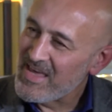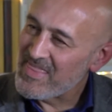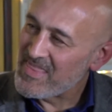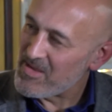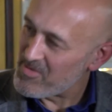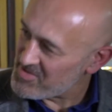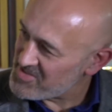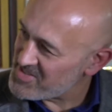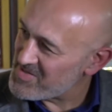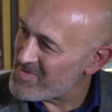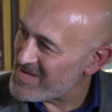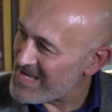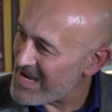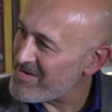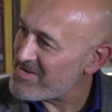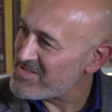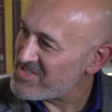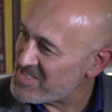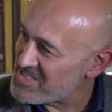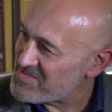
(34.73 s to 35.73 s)
There are
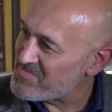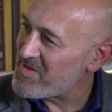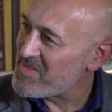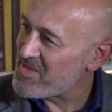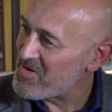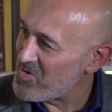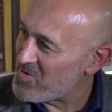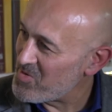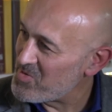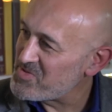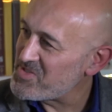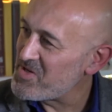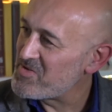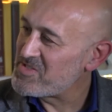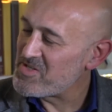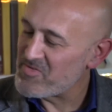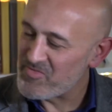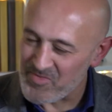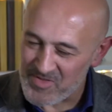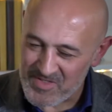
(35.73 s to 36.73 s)
similarities, but there are also
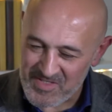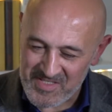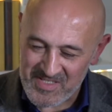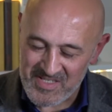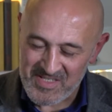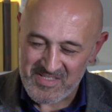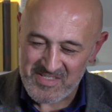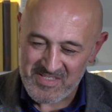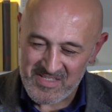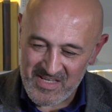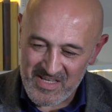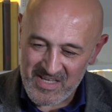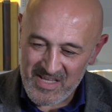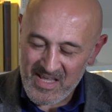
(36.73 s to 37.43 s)
differences.